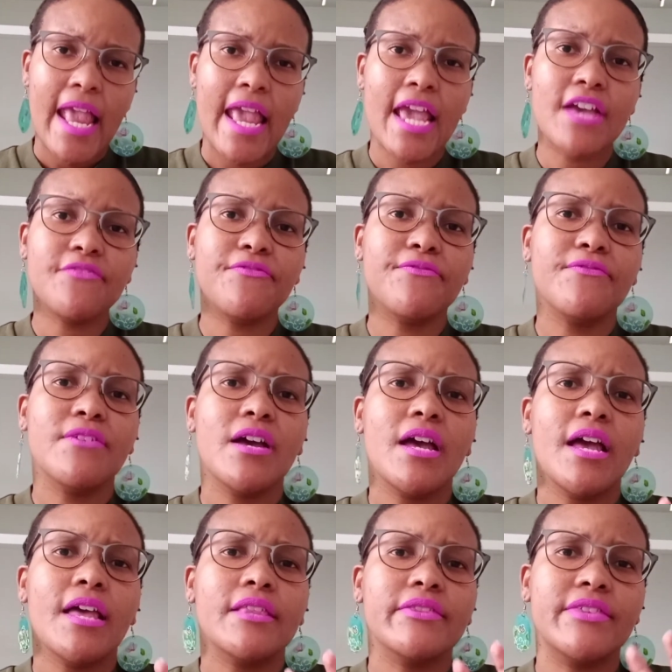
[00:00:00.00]
if
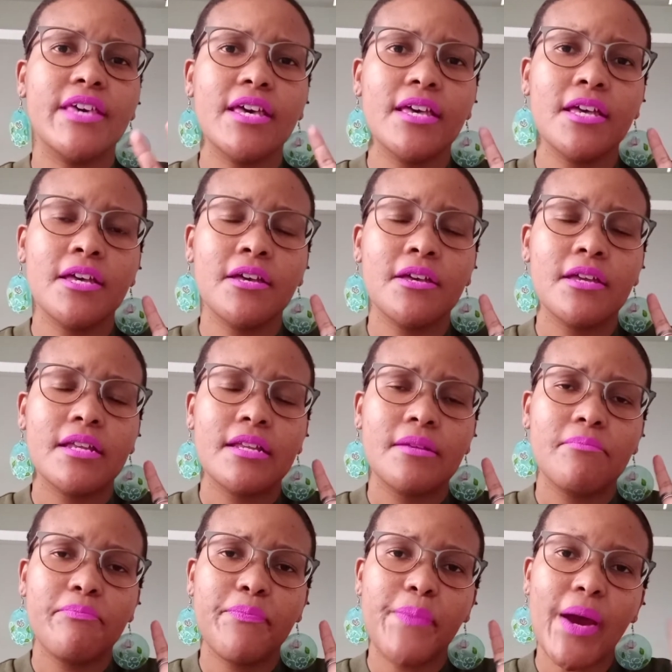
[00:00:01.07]
the
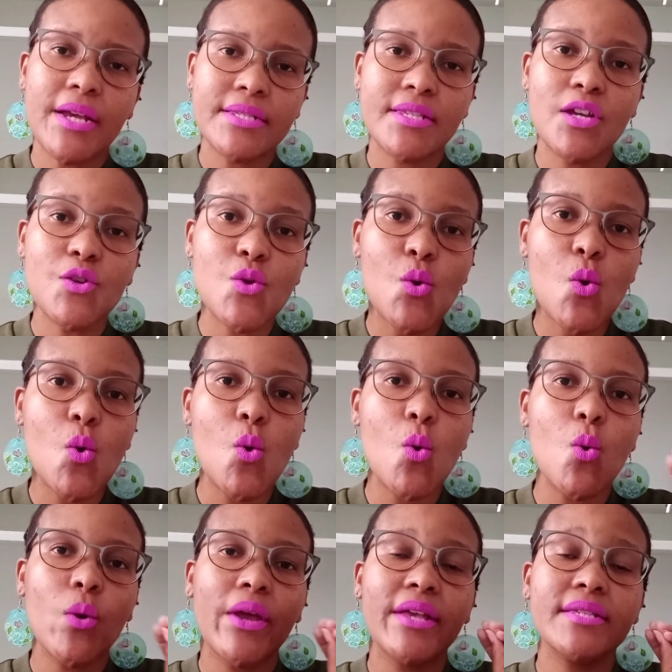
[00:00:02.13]
person
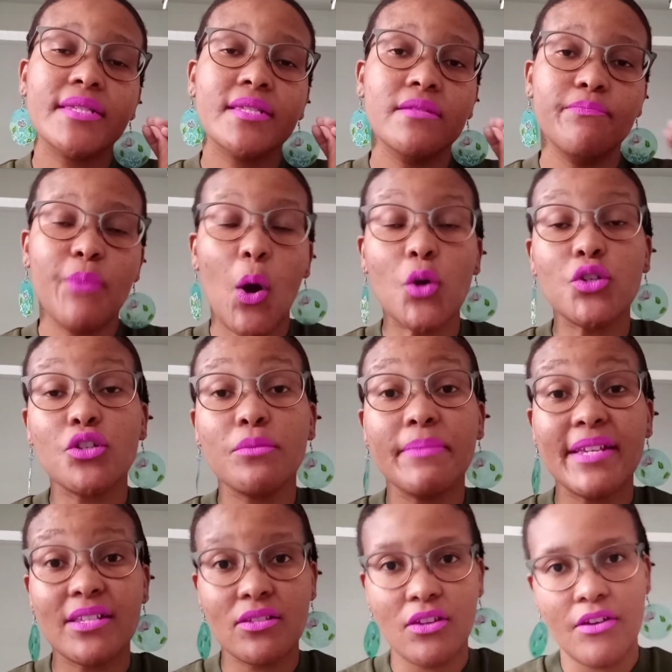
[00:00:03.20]
who is supposed to
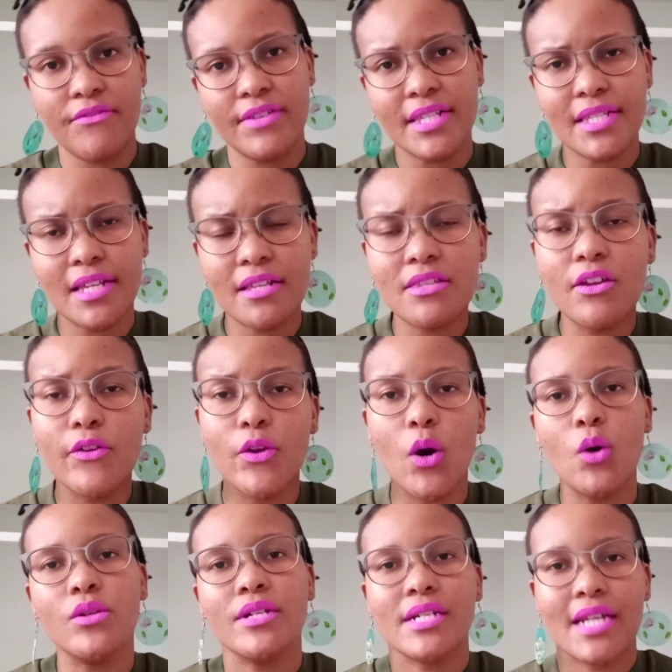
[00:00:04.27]
be servicing the
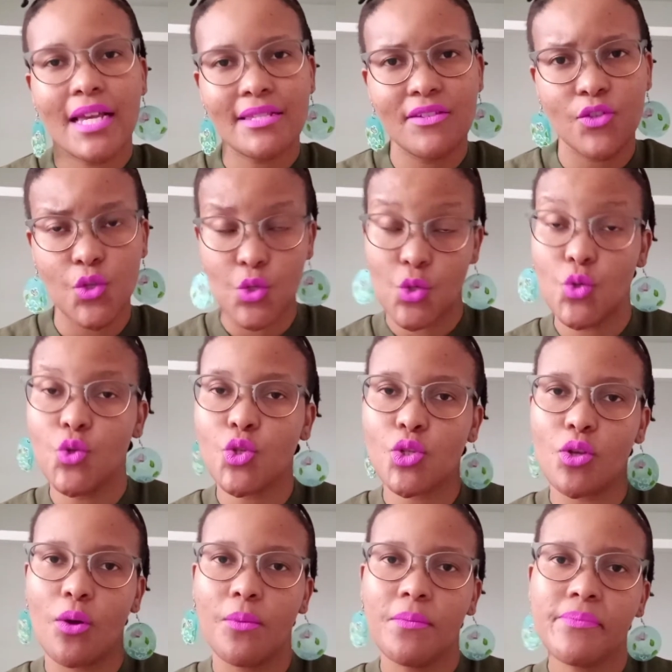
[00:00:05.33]
loan doesn't do
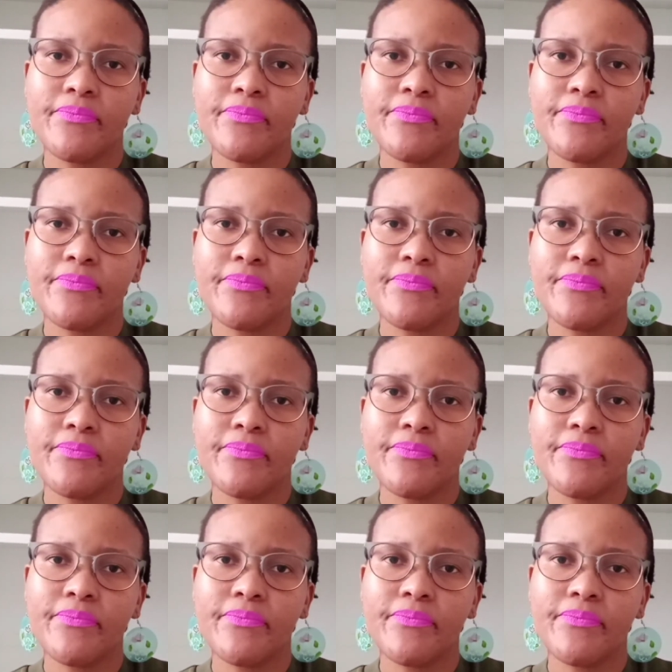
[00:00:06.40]
so,